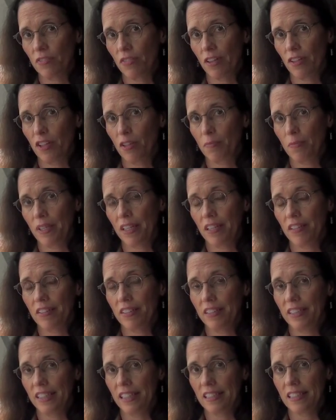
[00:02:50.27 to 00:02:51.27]
of all, the
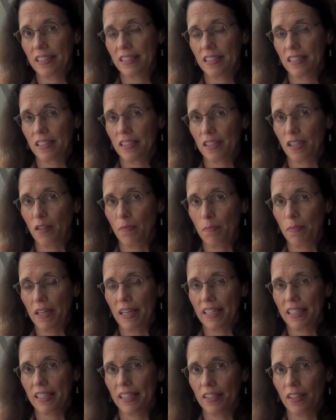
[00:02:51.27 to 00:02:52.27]
parent needs to start
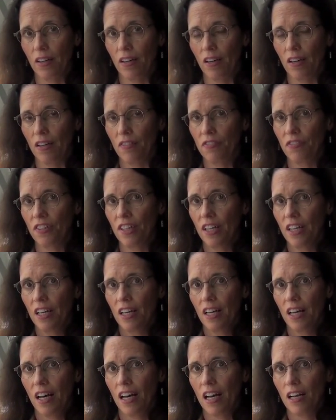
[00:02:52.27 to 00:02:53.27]
backing off.
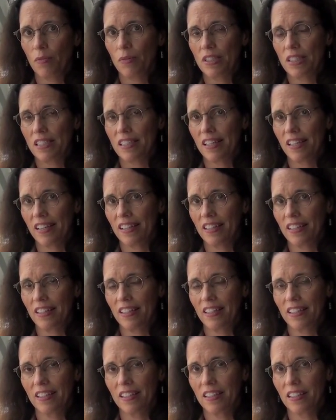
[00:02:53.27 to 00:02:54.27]
I would say at
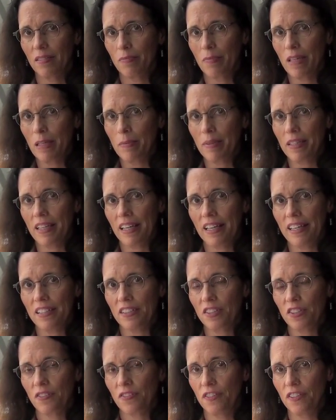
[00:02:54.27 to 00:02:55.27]
maybe
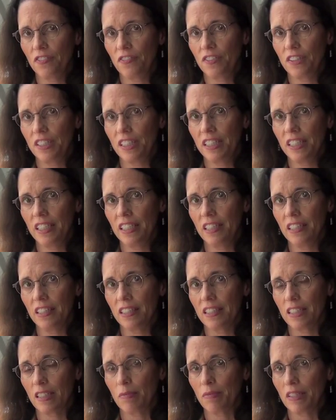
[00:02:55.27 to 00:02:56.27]
age
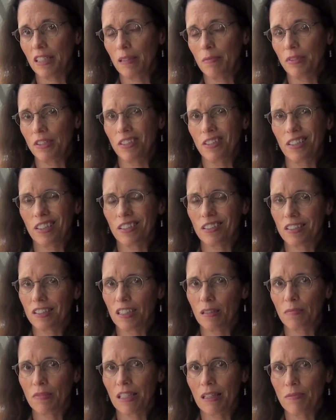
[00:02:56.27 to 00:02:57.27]
15, sometimes younger,
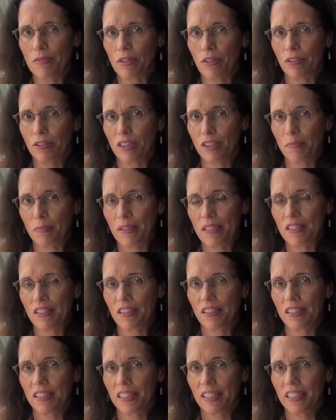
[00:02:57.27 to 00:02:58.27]
sometimes older, depends
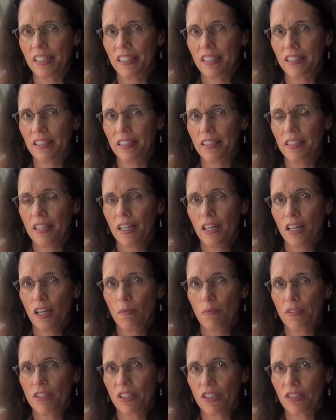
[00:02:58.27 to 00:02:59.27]
on the kid,
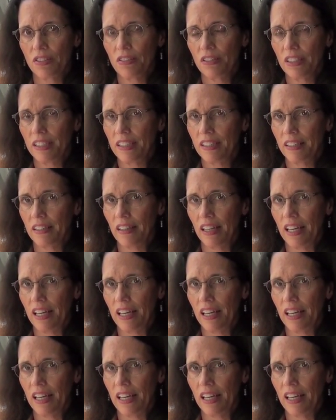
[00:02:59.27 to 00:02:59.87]
but certainly the